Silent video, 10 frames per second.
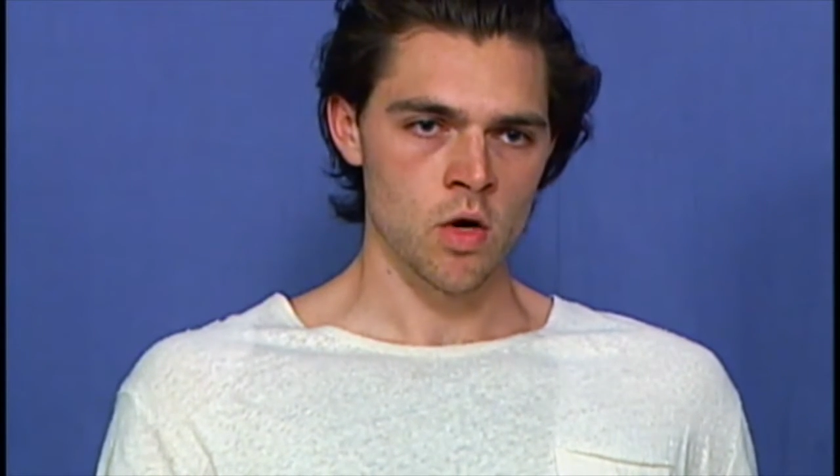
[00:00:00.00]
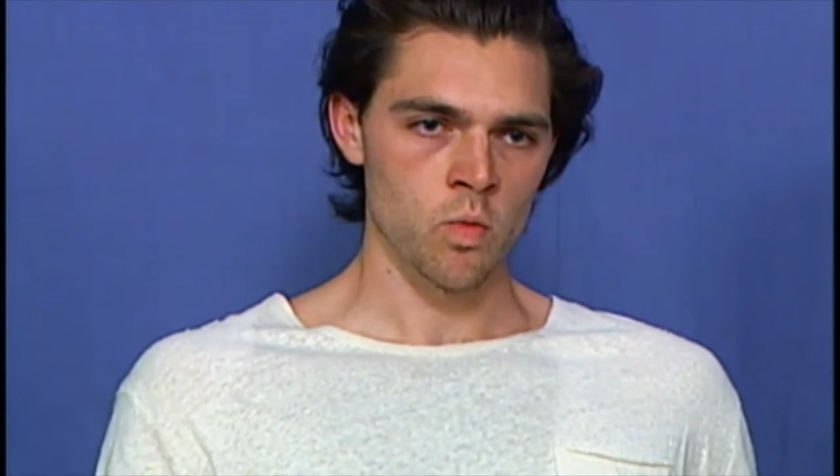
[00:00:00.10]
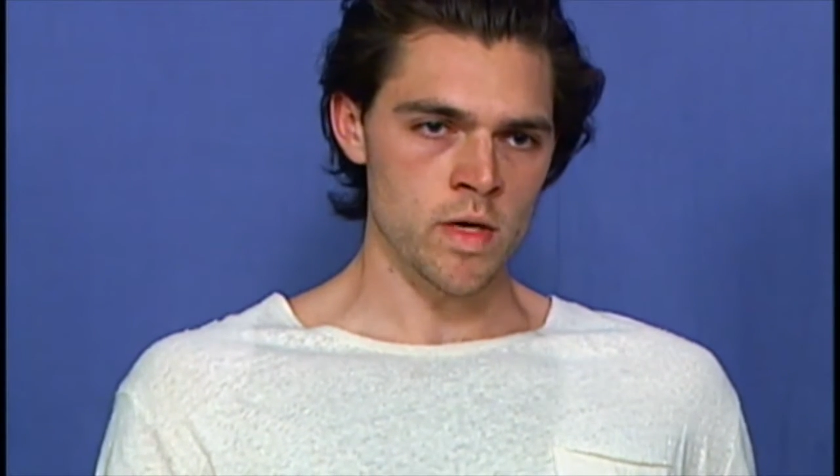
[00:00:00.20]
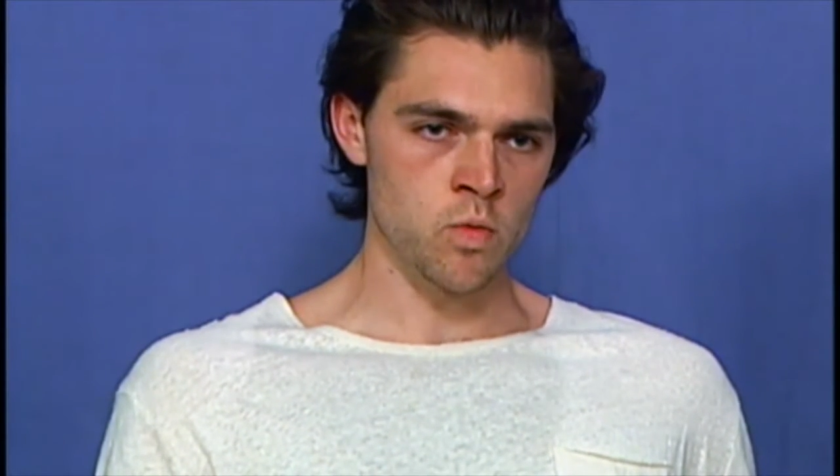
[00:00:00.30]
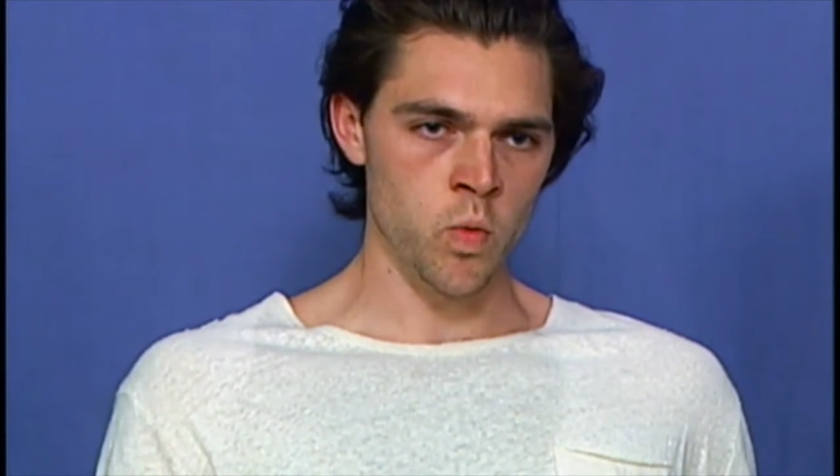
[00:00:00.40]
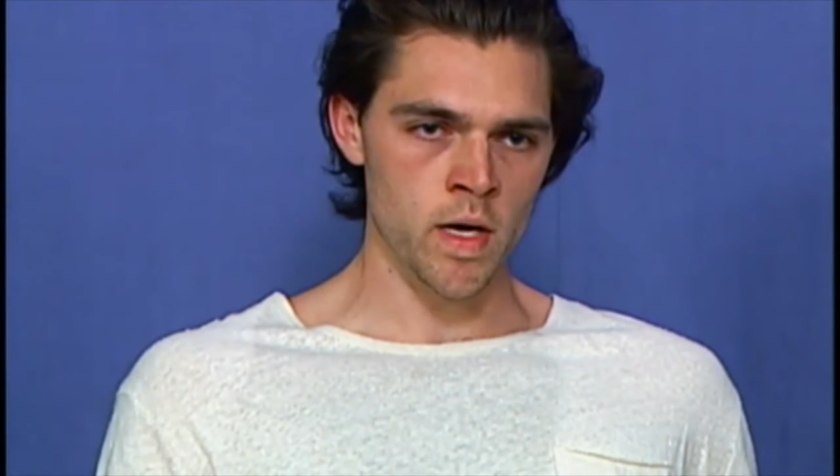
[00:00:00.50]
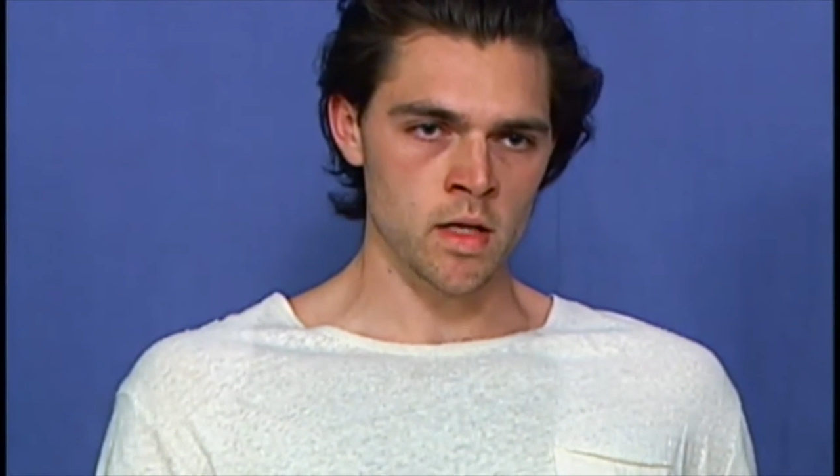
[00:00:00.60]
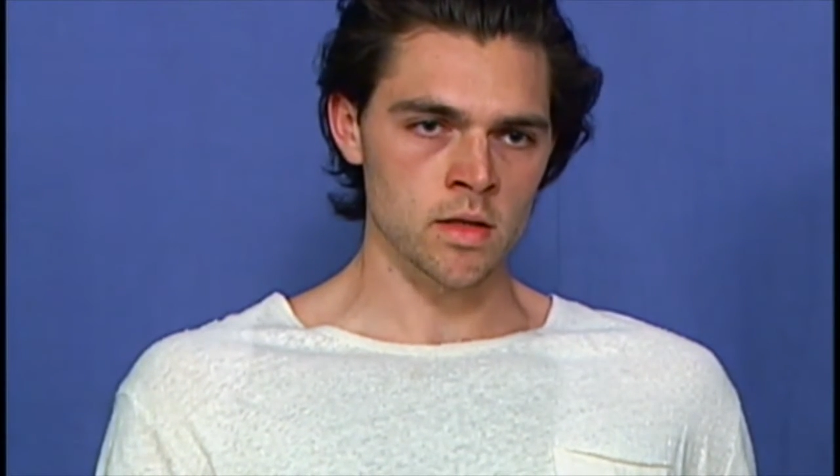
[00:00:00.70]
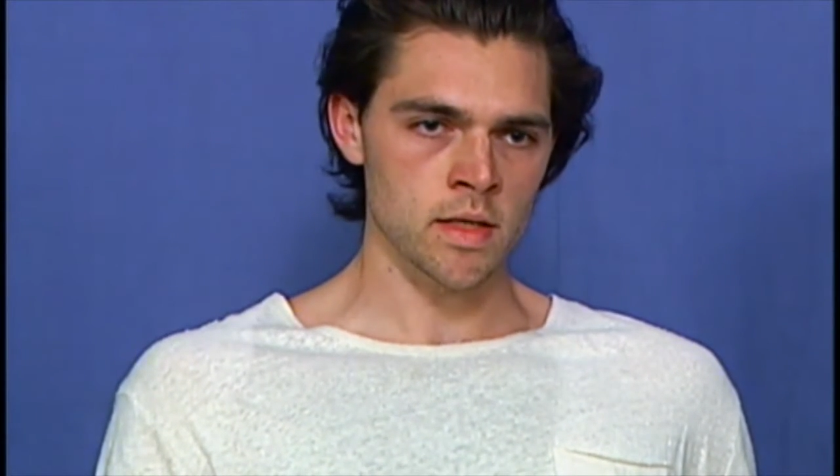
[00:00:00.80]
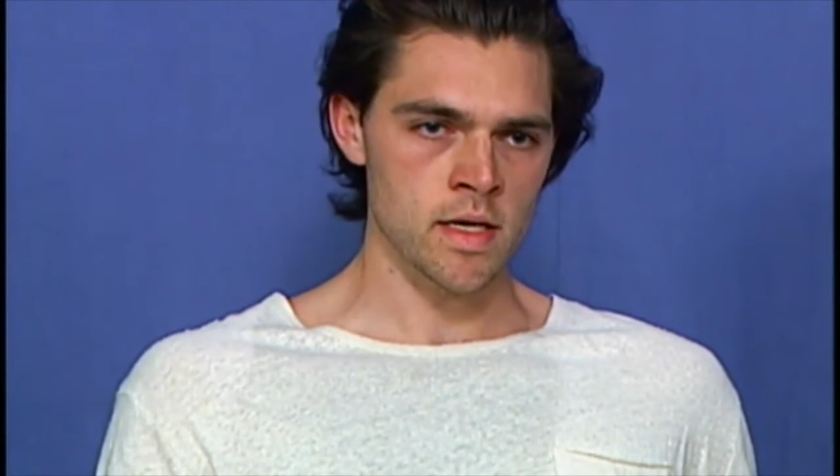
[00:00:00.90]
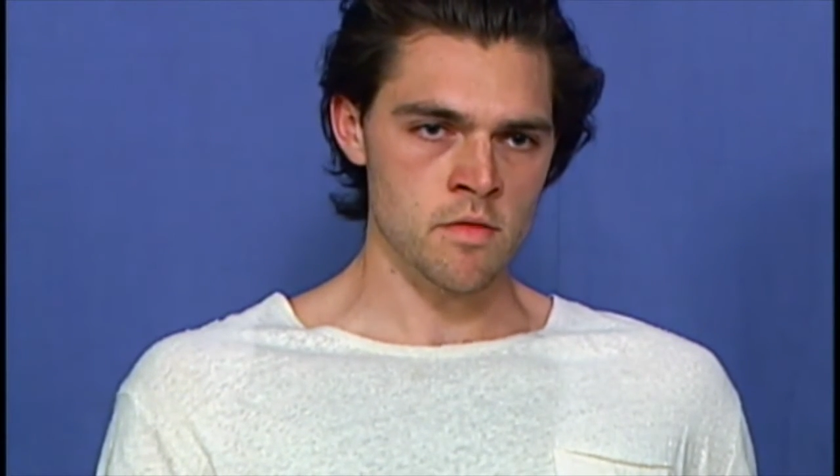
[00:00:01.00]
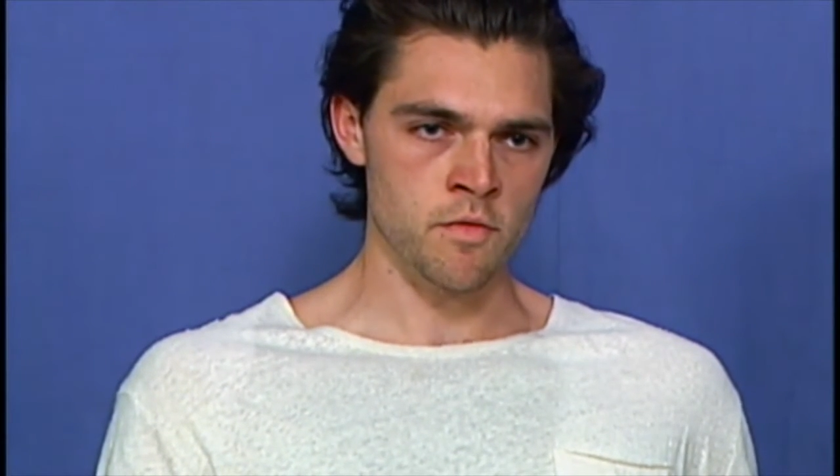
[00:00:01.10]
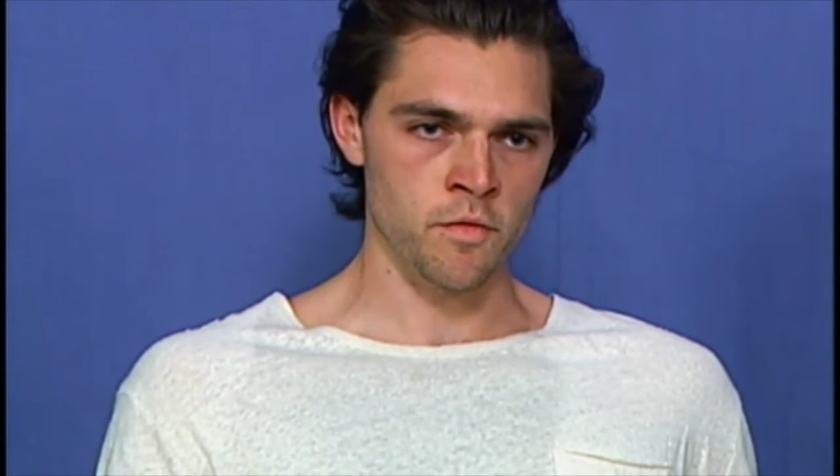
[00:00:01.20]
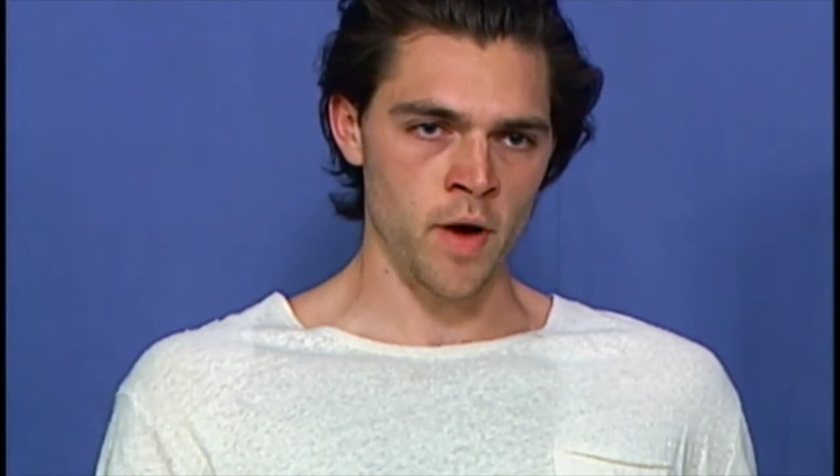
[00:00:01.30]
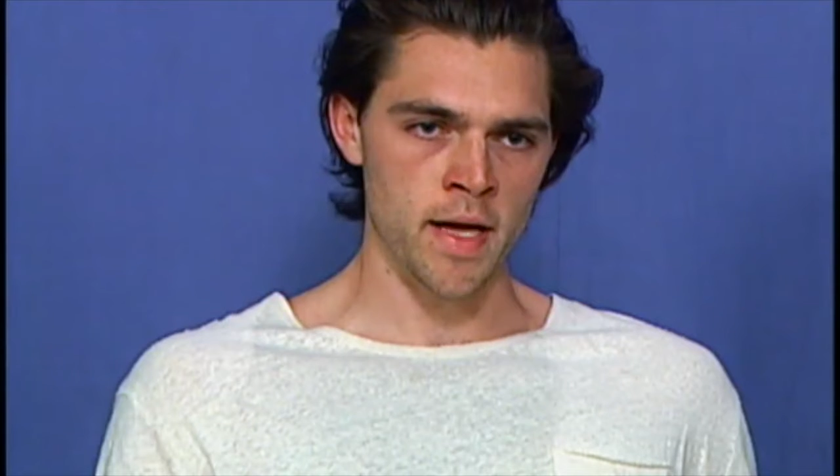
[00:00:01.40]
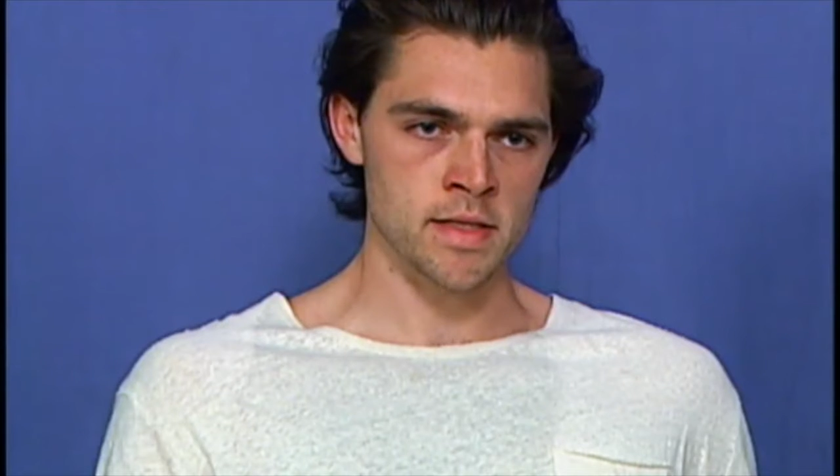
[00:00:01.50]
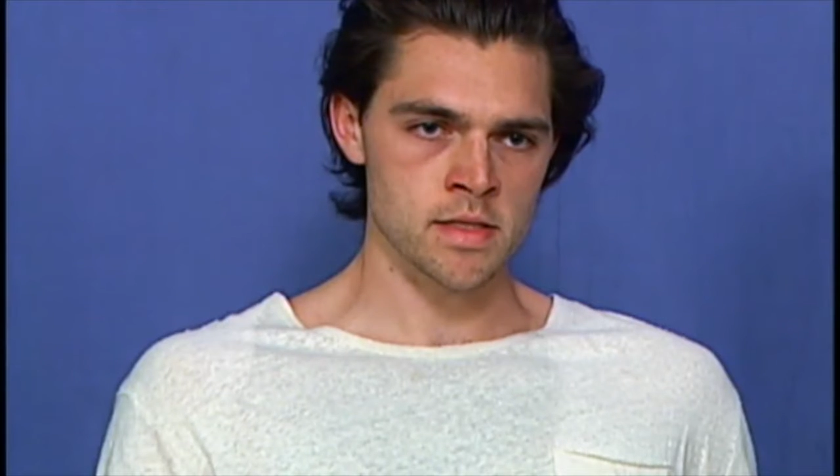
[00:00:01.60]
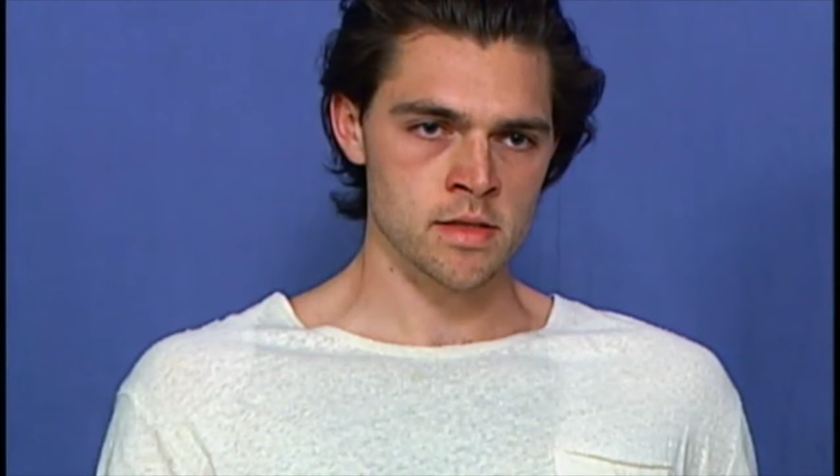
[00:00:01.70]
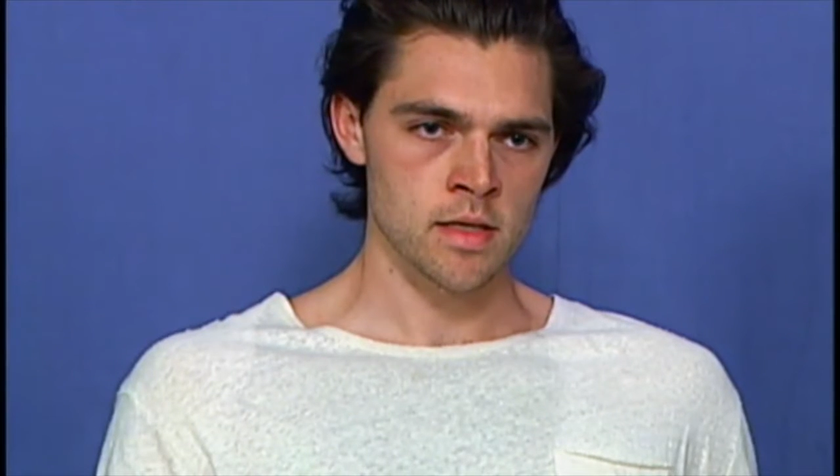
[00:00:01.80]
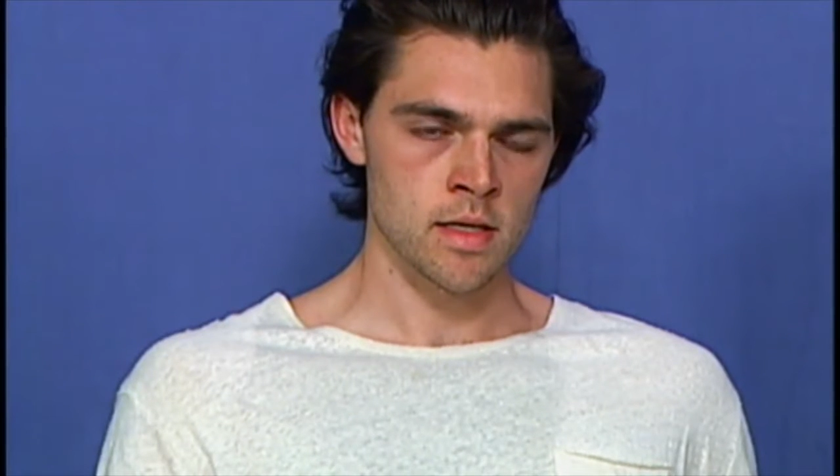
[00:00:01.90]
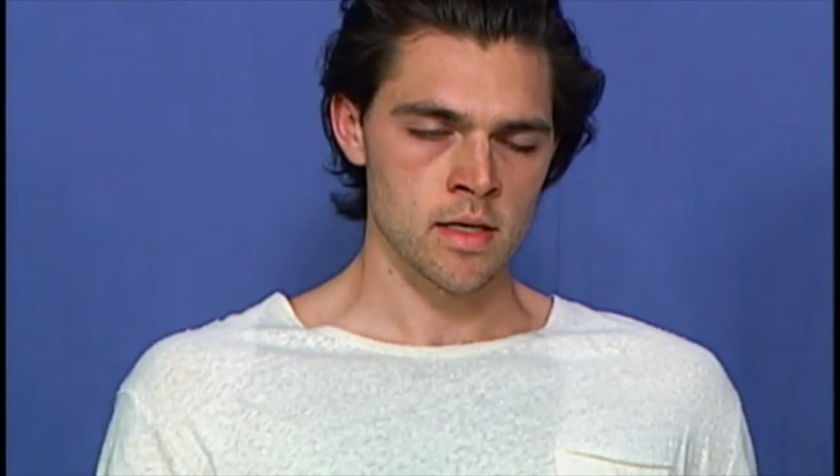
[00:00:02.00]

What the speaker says: we will in France,